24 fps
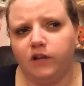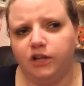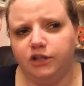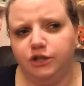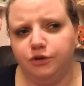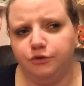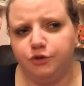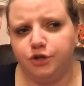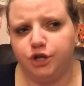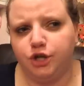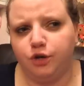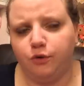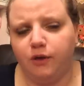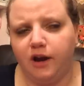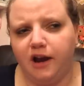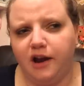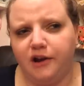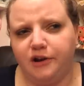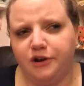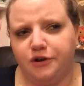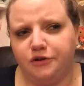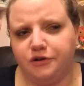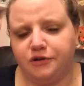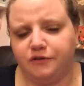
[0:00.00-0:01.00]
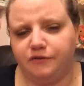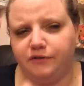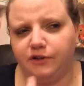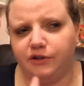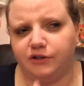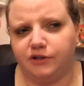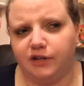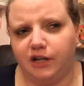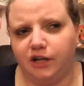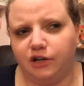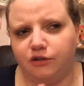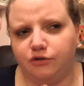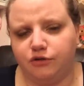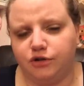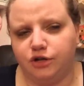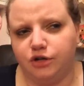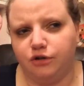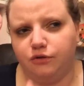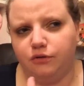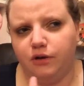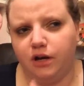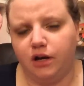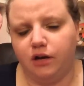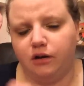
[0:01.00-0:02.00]
you chew it and it just feels like you're
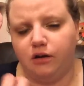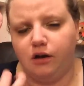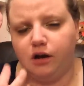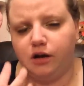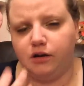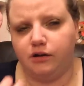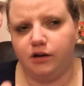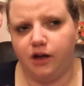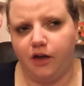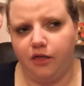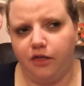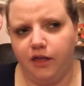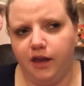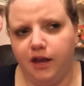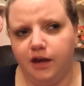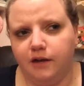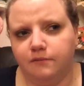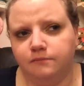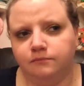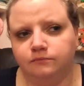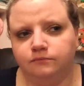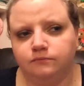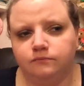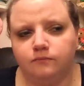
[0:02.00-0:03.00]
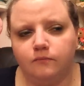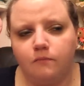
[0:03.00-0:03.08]
chewing on nothing.